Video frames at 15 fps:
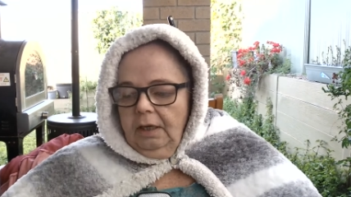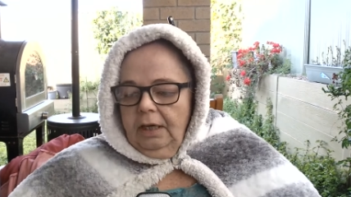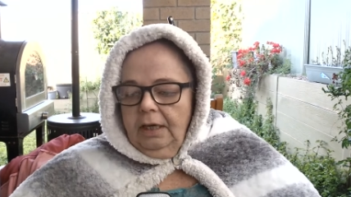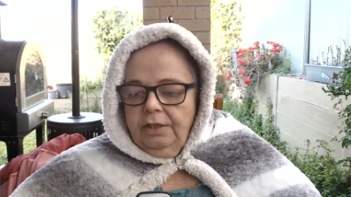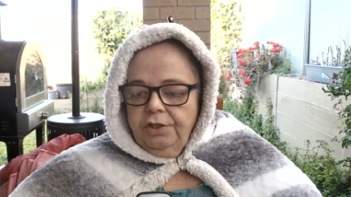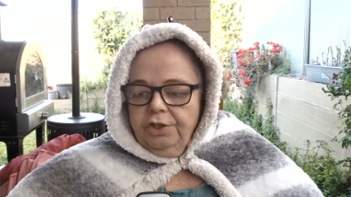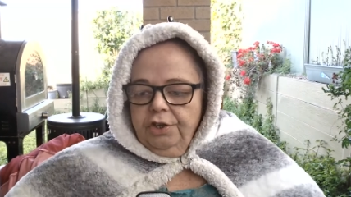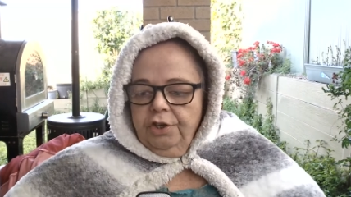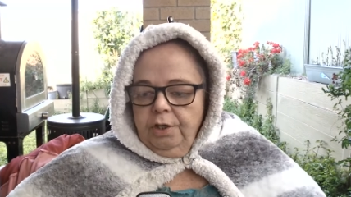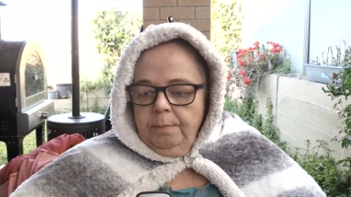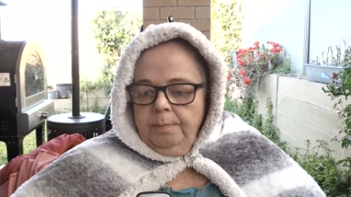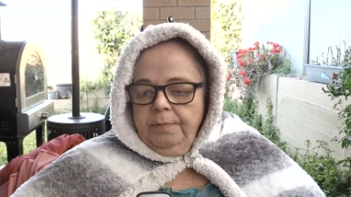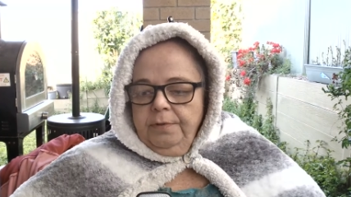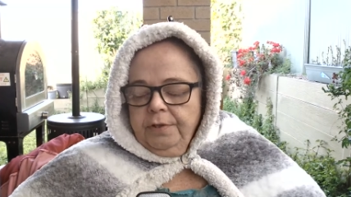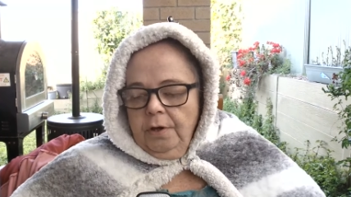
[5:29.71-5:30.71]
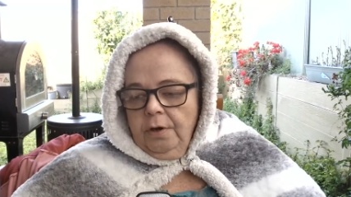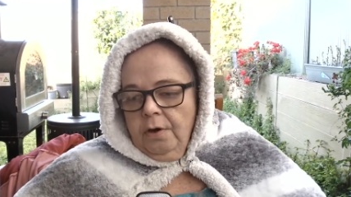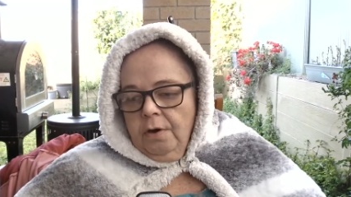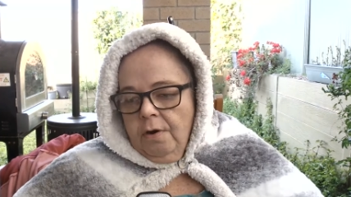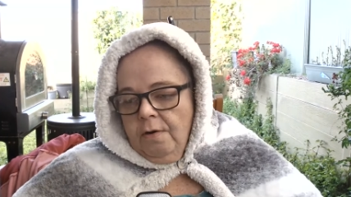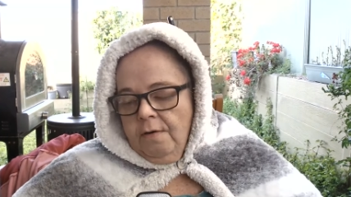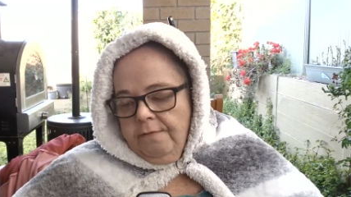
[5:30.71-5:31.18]
in terms
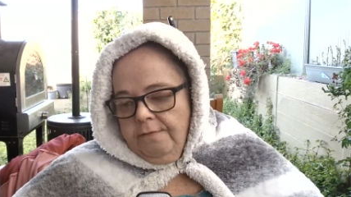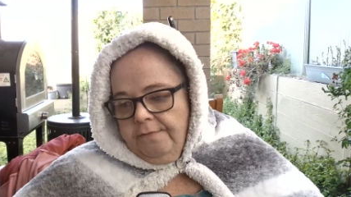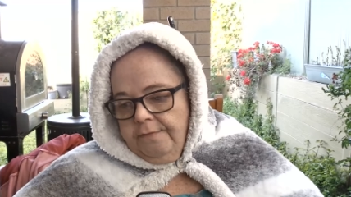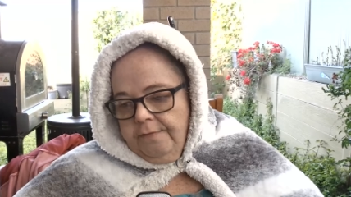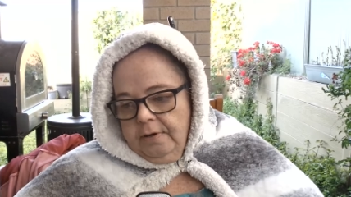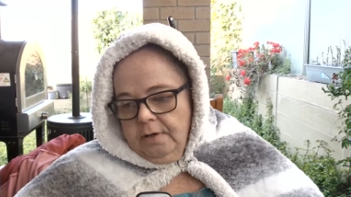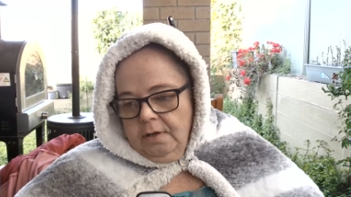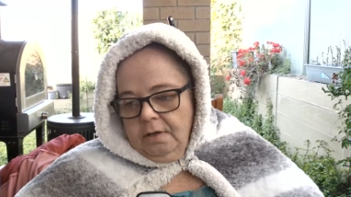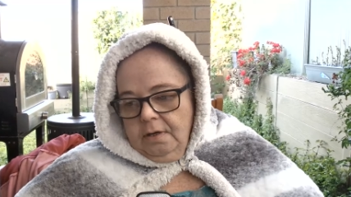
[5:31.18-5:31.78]
of,